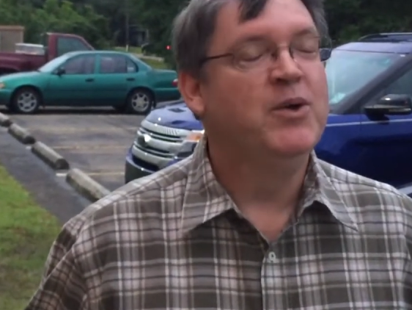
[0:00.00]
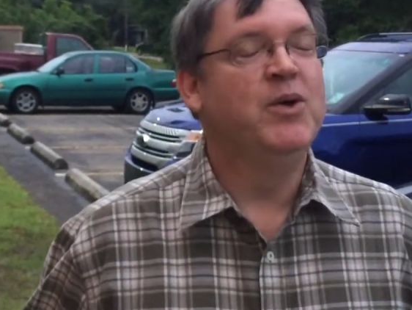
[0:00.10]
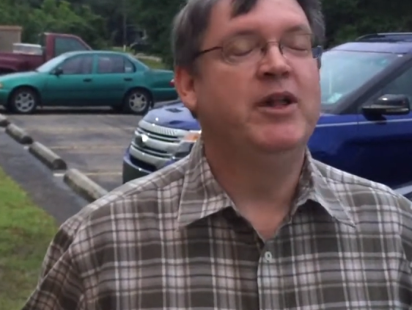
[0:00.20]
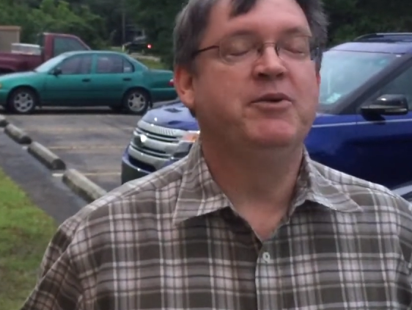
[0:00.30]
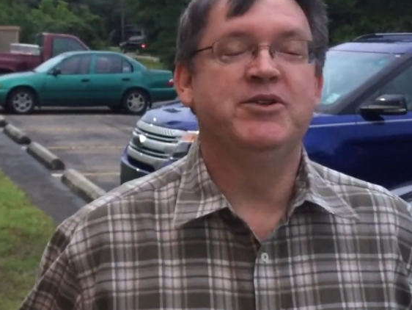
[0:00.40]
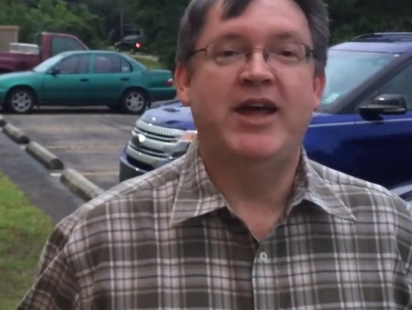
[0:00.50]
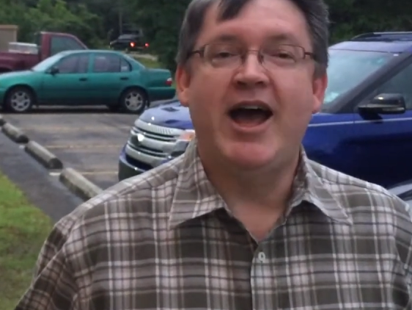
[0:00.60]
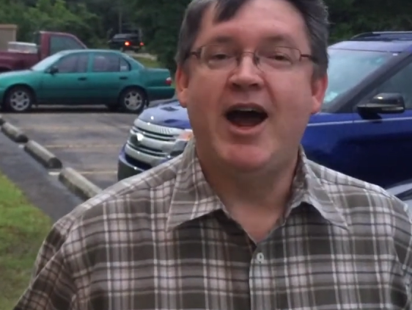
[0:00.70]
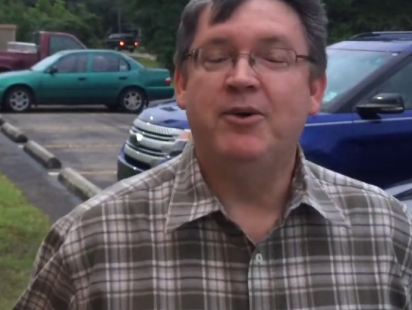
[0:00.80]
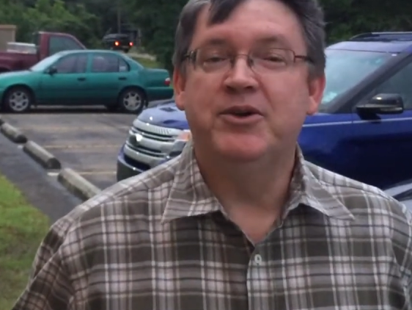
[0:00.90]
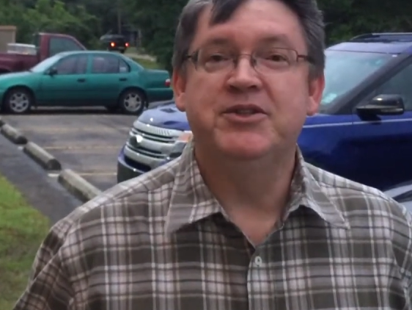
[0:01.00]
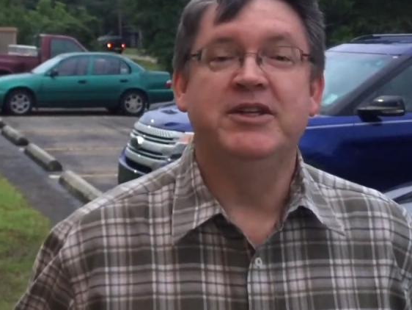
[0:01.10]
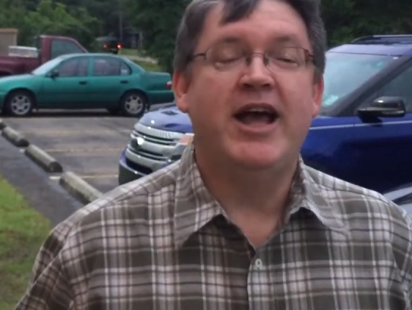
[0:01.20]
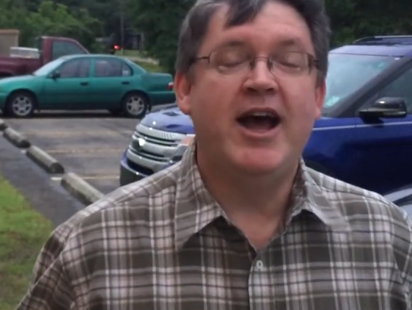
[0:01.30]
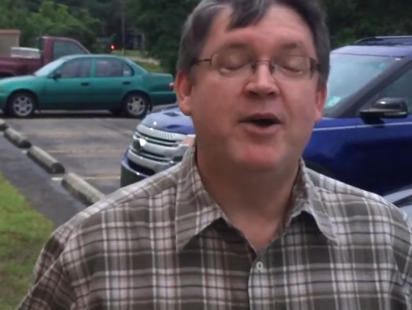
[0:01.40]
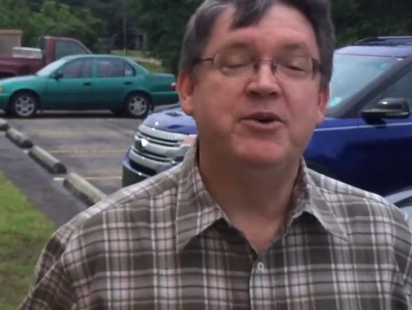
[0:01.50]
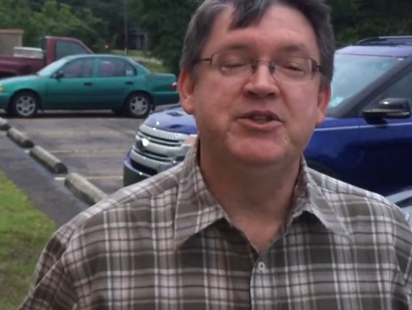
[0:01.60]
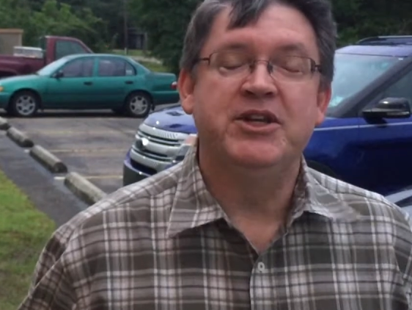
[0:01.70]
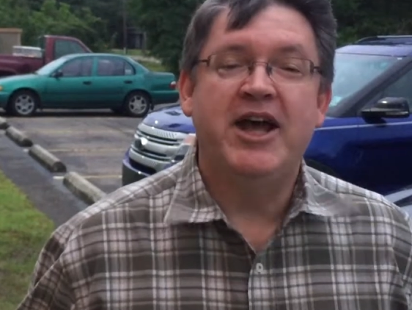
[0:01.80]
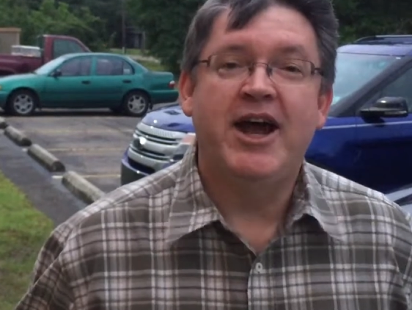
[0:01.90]
Well, it was hours and
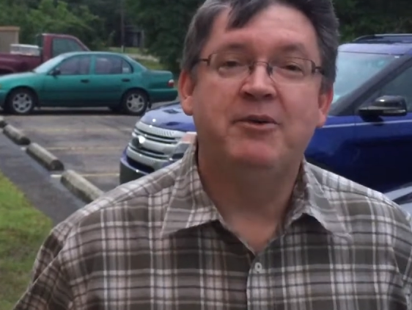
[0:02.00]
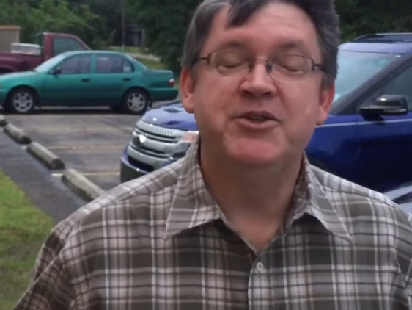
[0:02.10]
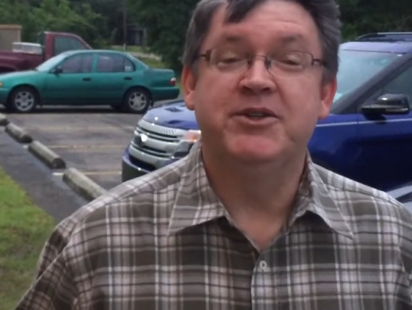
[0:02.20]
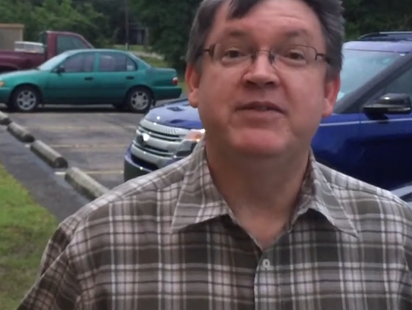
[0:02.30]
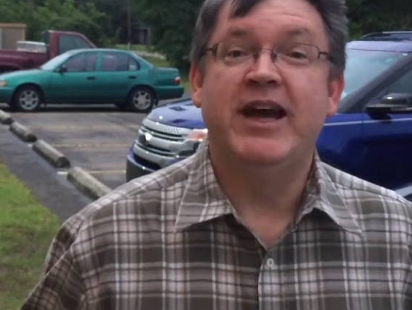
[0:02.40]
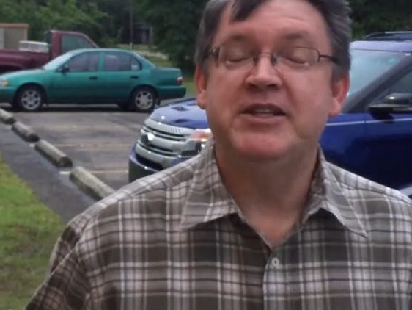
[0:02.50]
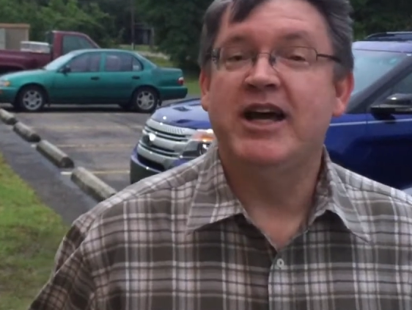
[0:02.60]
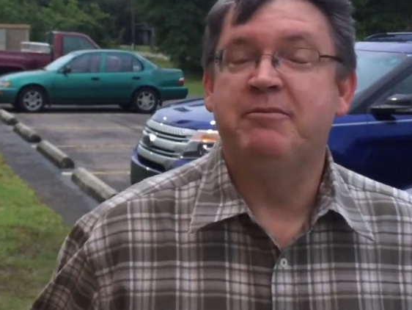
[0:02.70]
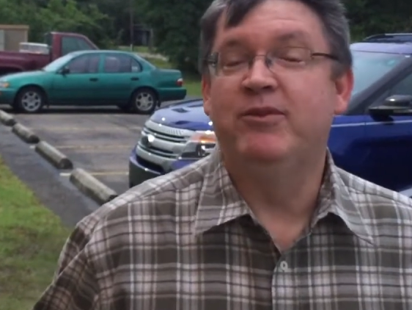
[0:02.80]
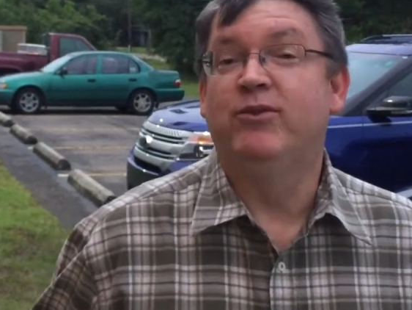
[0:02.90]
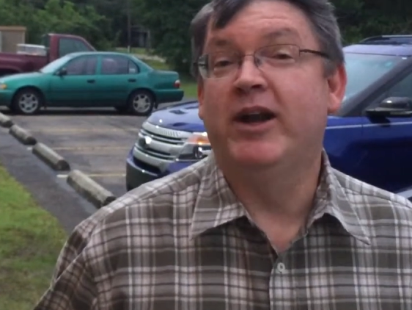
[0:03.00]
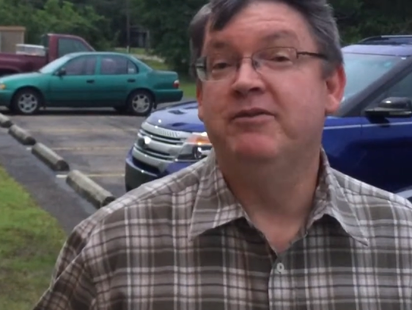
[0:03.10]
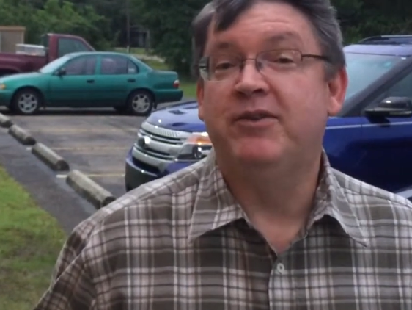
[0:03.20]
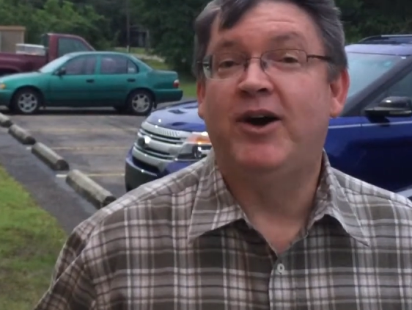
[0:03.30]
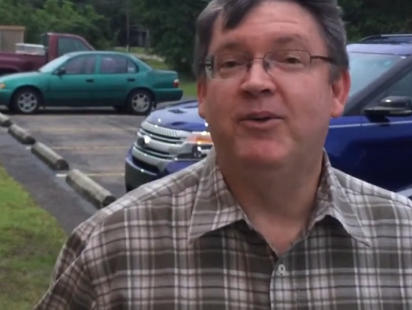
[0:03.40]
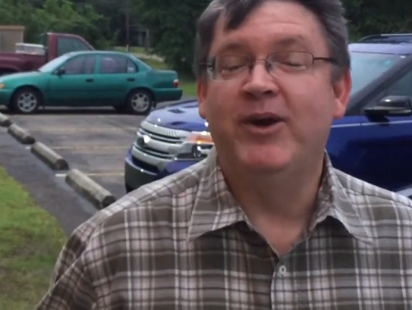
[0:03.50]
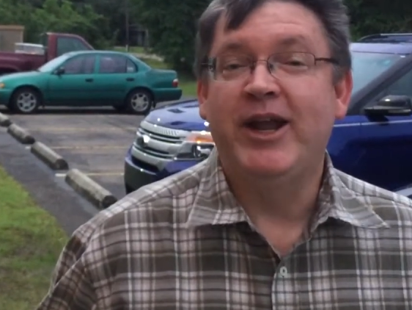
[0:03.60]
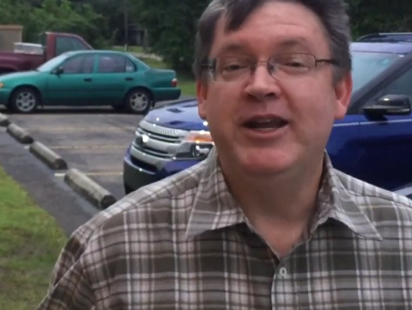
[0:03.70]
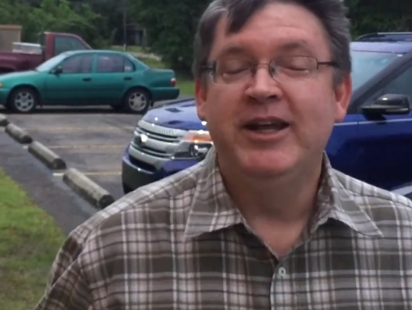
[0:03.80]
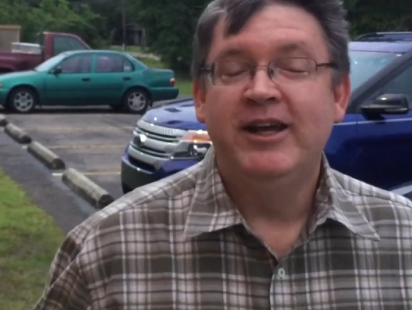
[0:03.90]
hours and hours of that type of rainfall
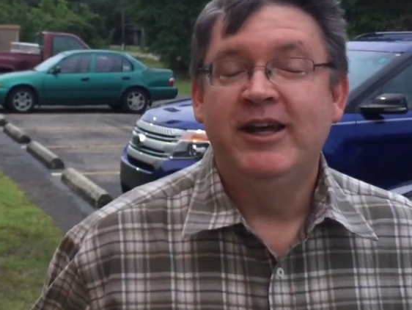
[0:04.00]
rate.